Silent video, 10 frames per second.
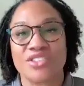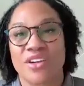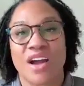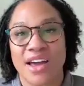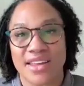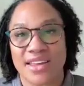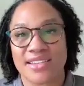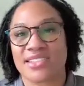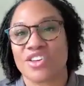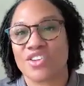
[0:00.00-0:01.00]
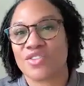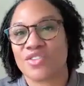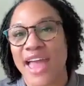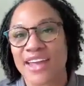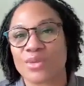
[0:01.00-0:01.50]
to your audience that you've
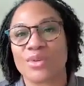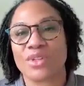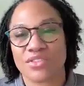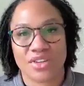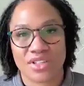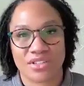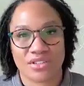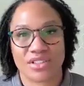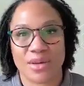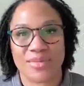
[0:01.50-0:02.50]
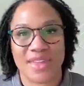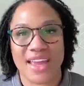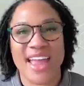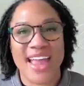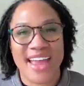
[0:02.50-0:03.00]
adequately researched
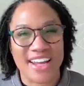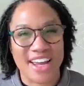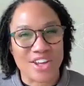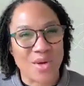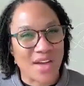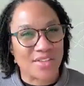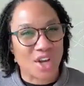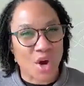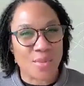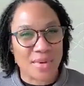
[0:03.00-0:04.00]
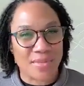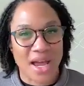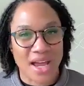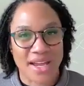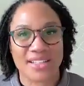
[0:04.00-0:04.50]
something and that you have an open
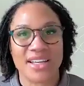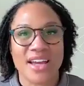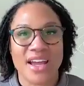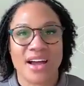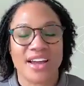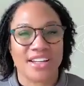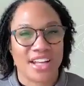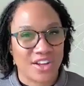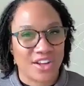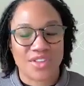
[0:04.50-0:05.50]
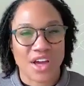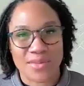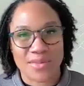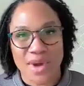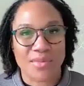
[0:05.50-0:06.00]
mind and that you've
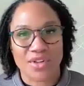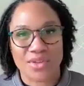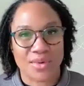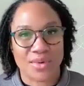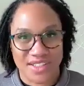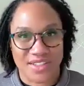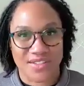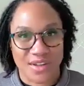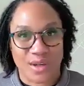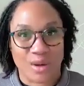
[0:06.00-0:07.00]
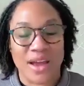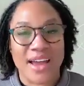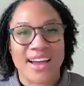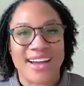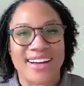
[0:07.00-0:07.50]
thought about both points of view.
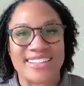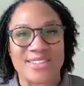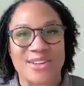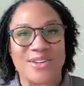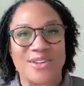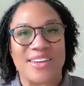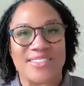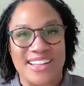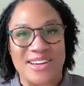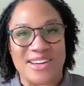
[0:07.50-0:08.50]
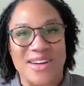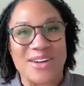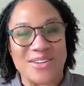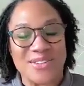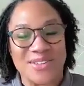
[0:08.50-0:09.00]
So you have to think about how
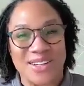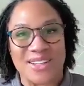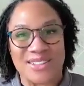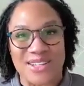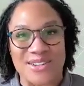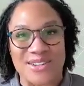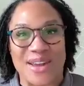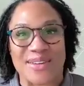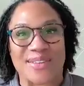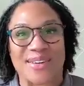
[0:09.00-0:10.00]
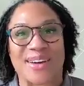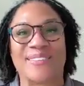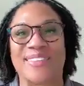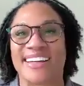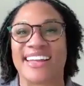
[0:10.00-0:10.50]
you want to close out your paper,
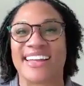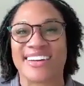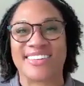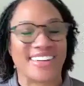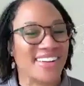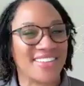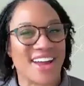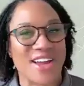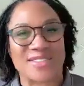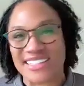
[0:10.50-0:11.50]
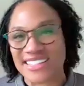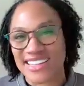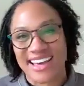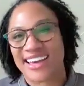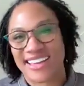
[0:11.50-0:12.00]
but whatever happens,
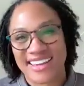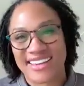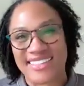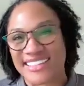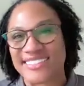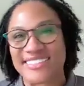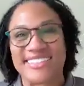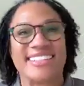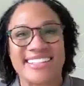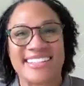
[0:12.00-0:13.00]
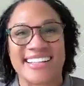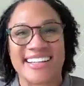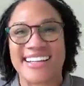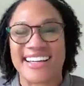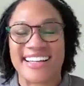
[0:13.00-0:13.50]
I can't wait to read it.
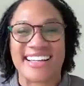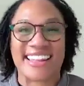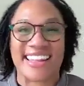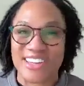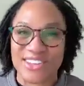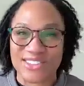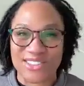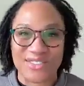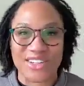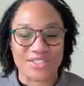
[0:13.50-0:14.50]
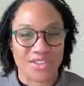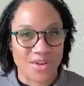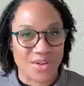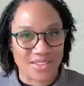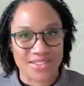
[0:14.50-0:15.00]
All right, thank you so much for
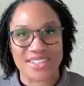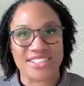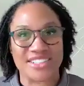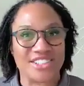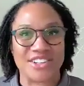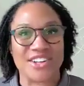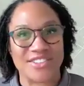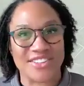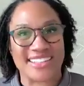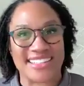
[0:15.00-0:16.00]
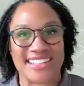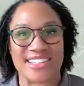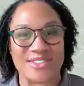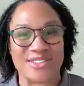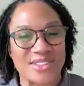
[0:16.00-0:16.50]
going through this journey for this
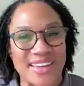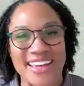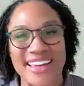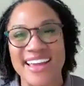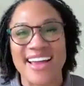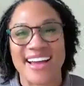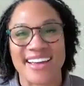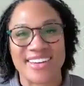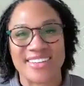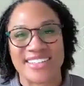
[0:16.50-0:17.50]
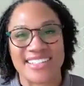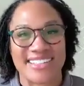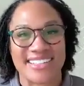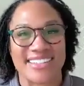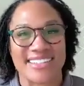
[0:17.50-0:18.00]
essay with me. I can't wait to
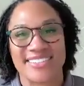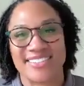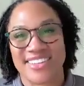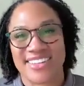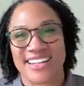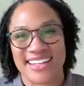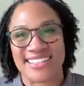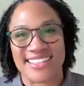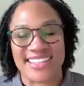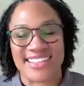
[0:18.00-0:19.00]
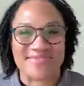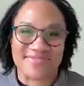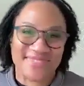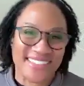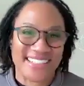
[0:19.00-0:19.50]
see you for the next essay.
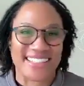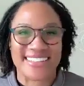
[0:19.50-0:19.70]
See you